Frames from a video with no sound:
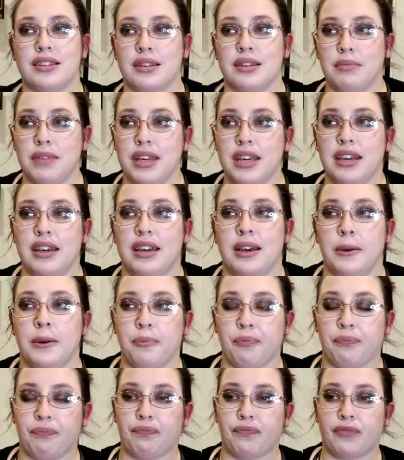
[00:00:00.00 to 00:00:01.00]
to me,
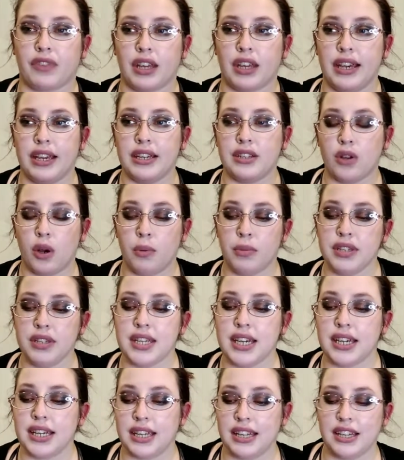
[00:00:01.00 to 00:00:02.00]
it's
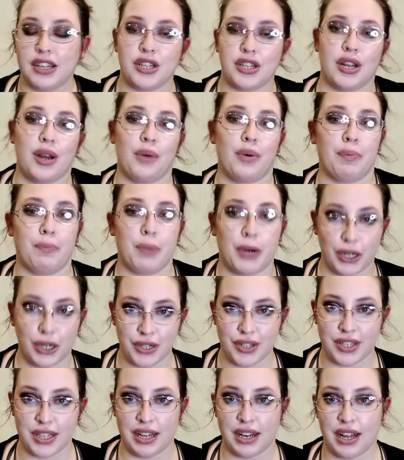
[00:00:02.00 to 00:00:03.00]
almost like getting to know a
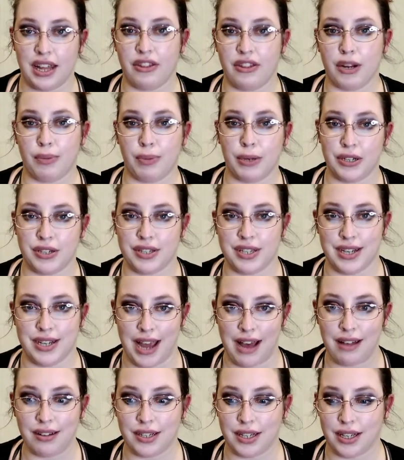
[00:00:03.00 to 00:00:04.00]
person and their
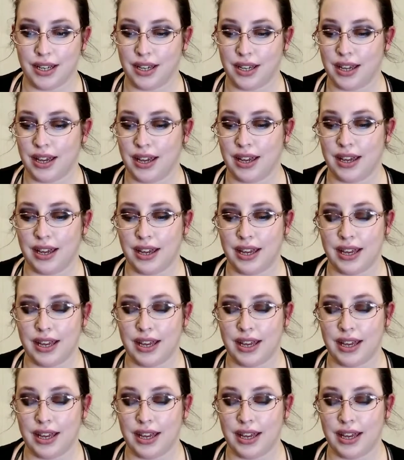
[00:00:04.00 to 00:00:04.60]
personality.